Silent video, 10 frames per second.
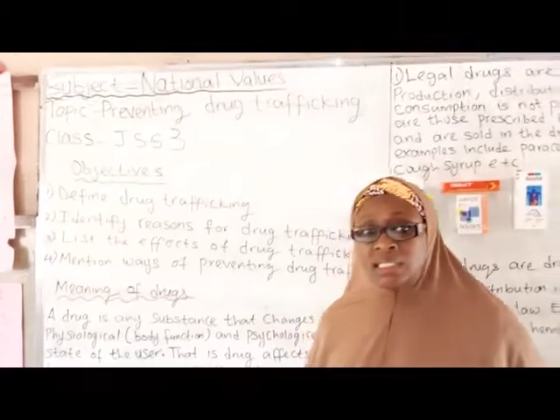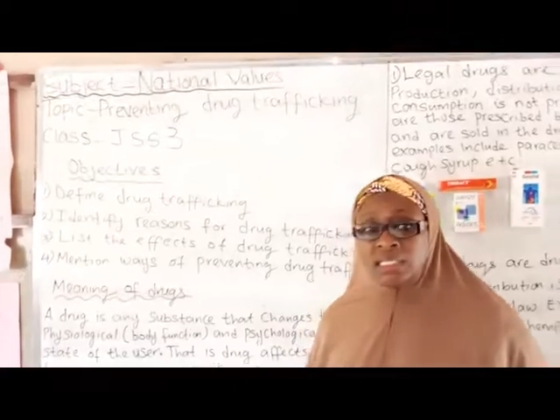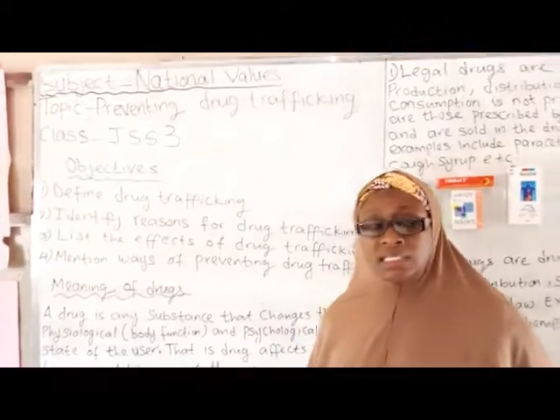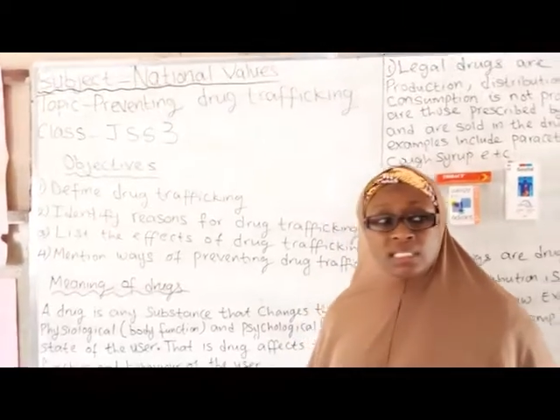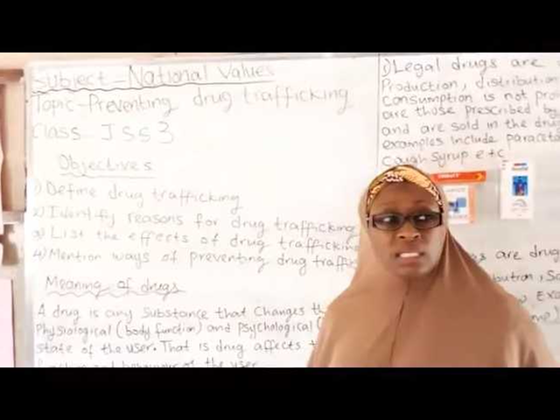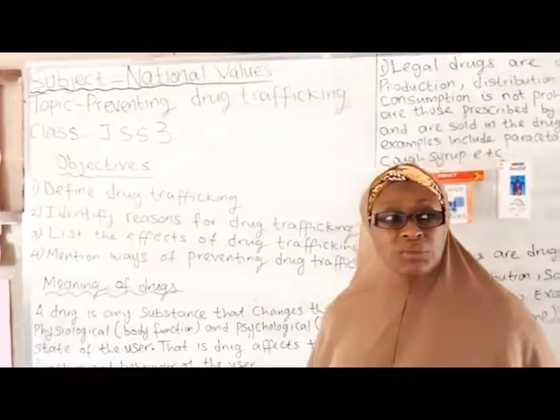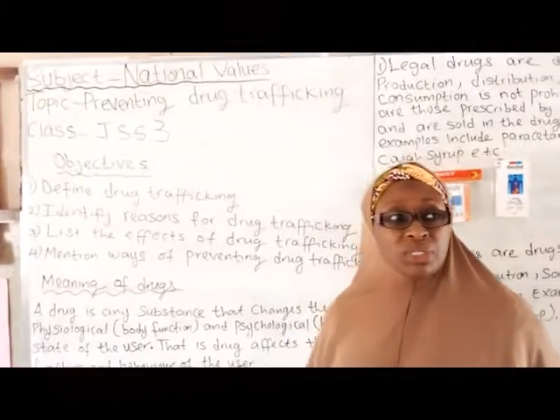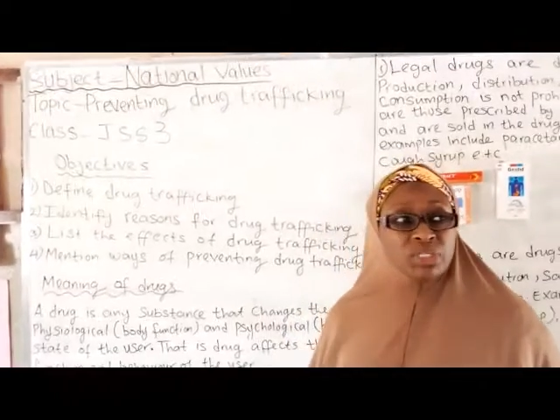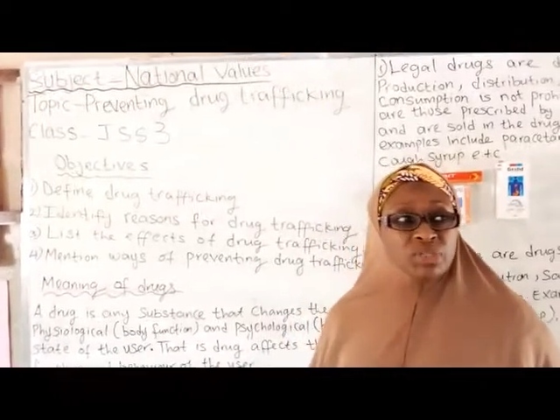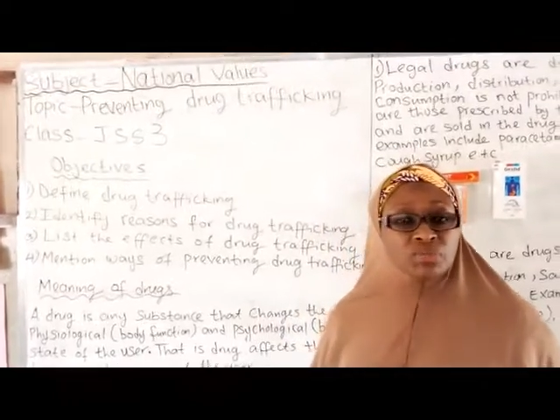Assalamu
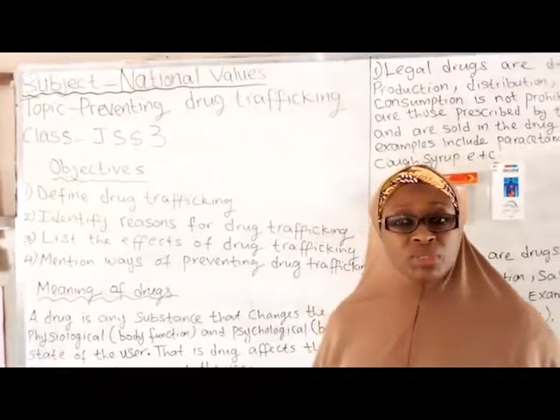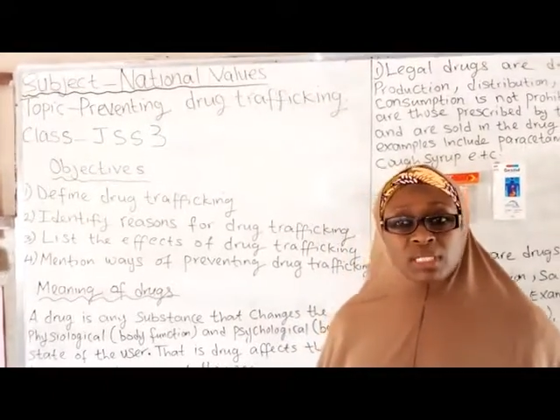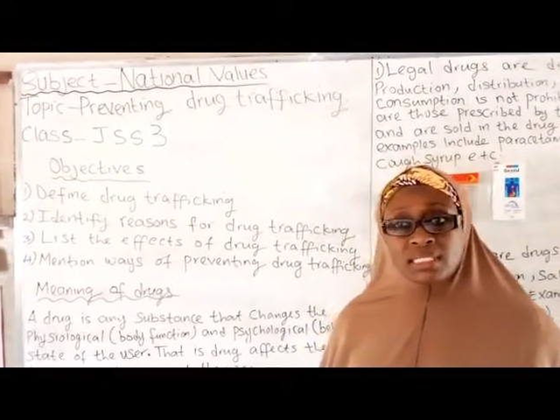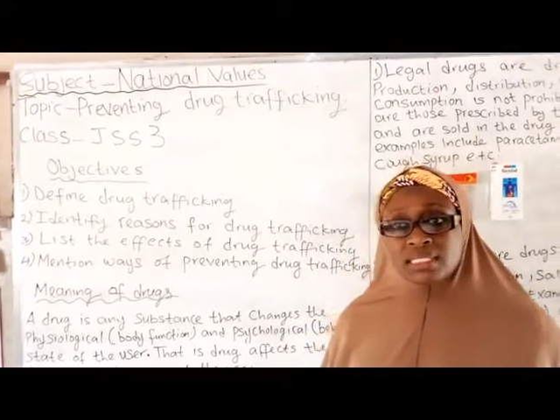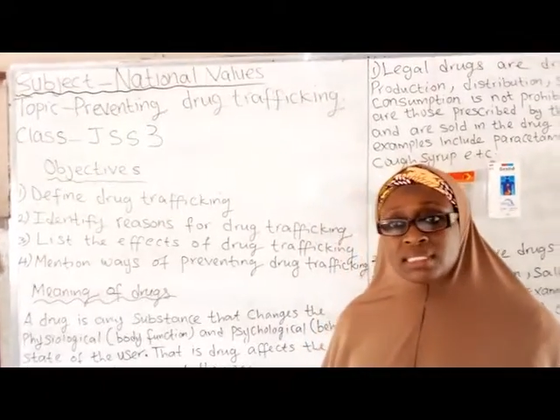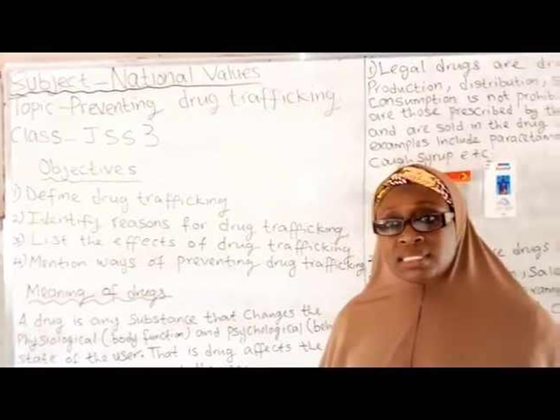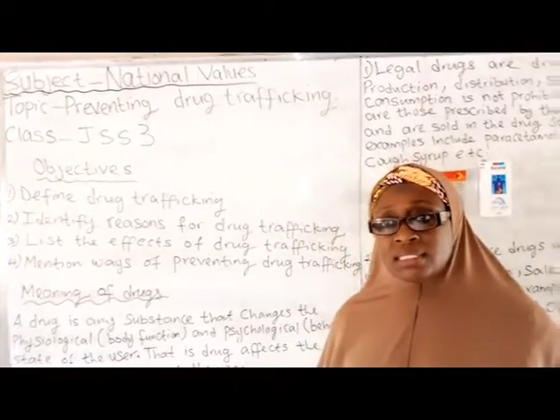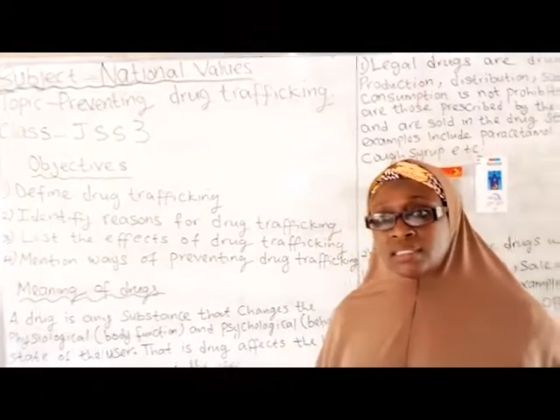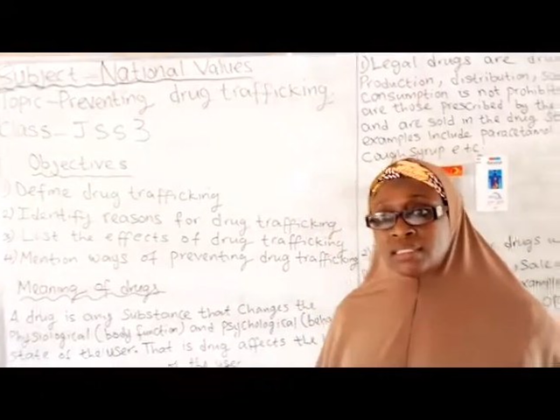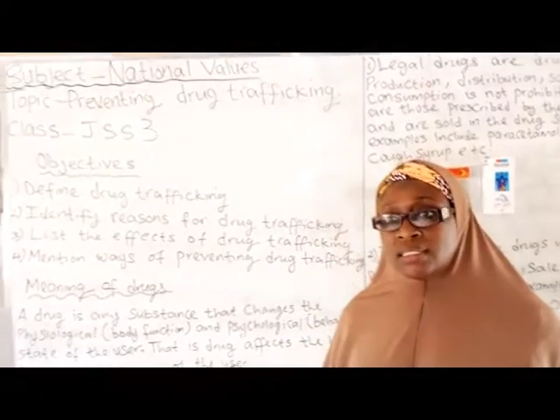alaikum class.
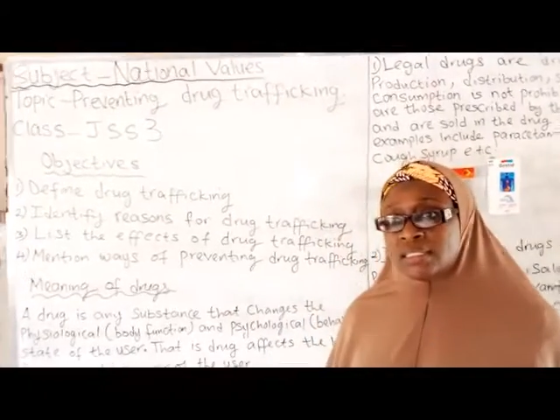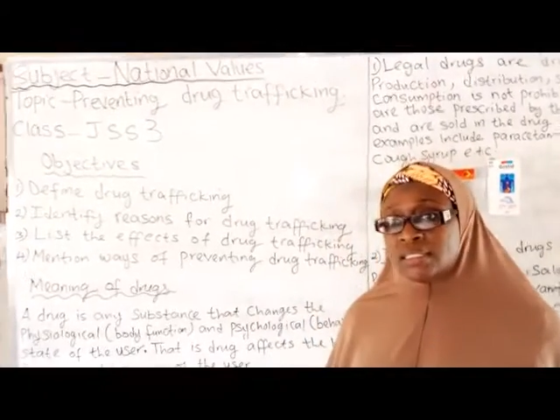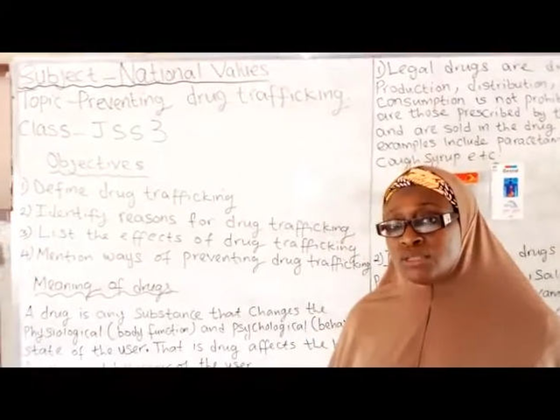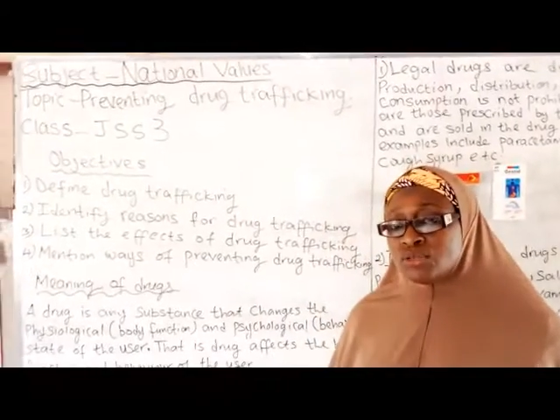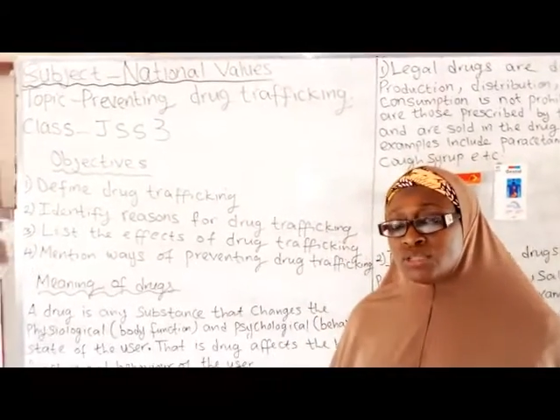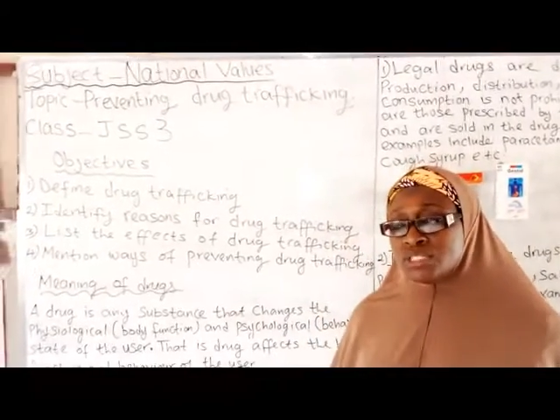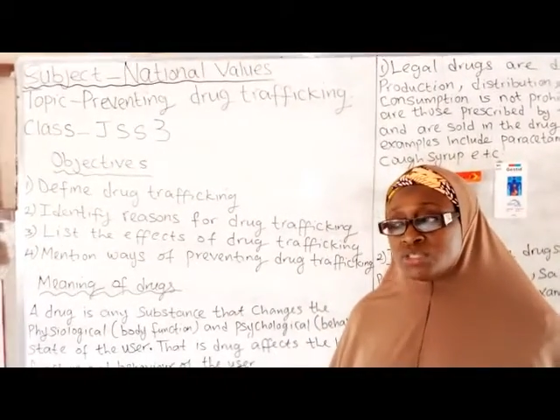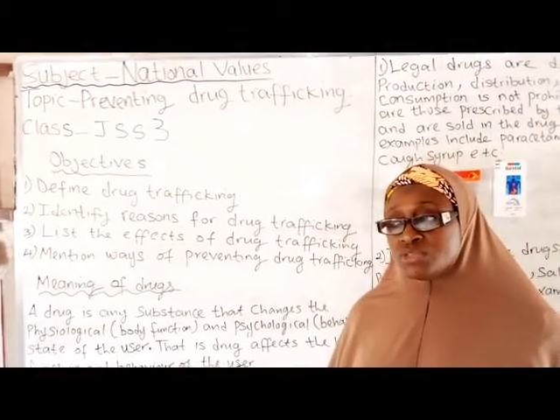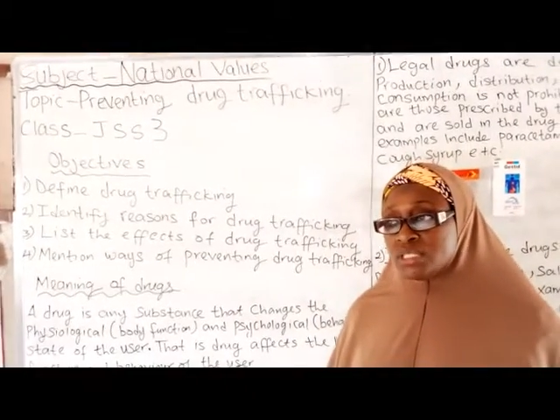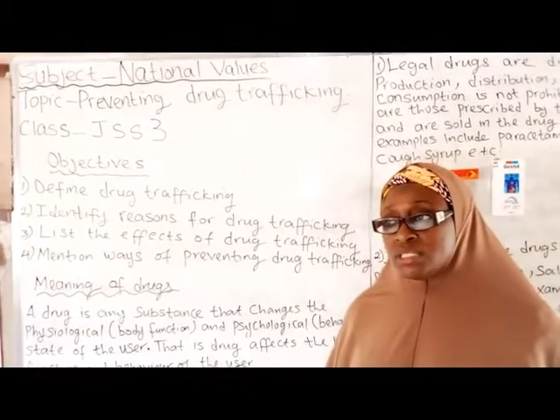Good day
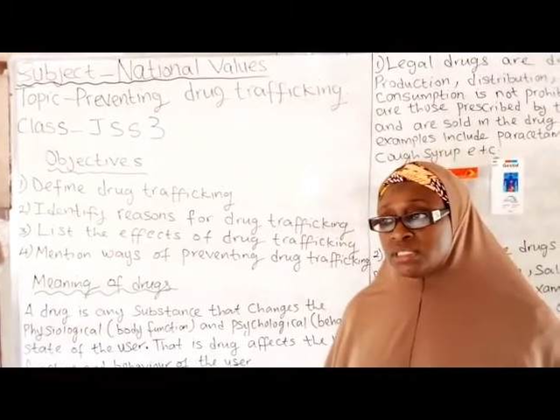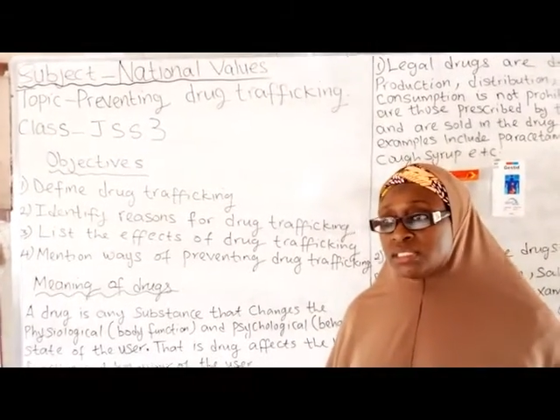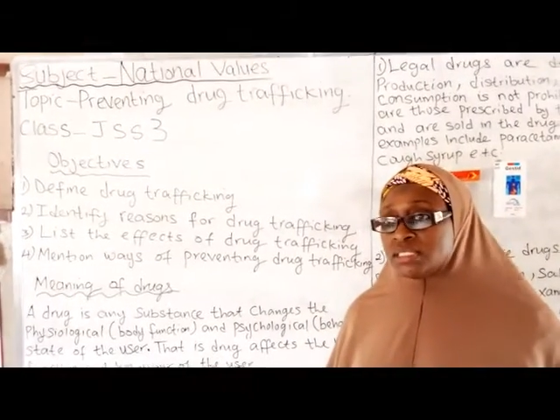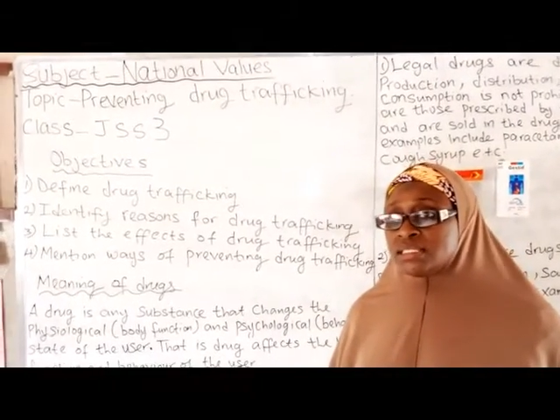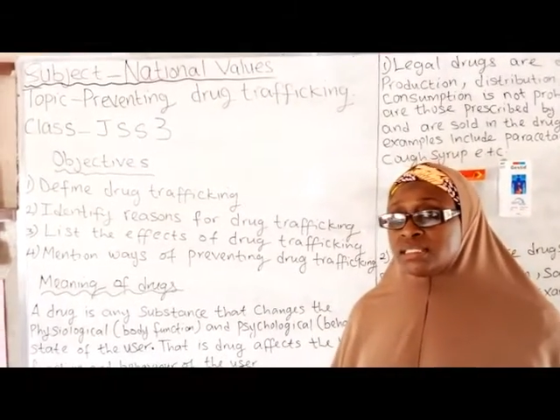students.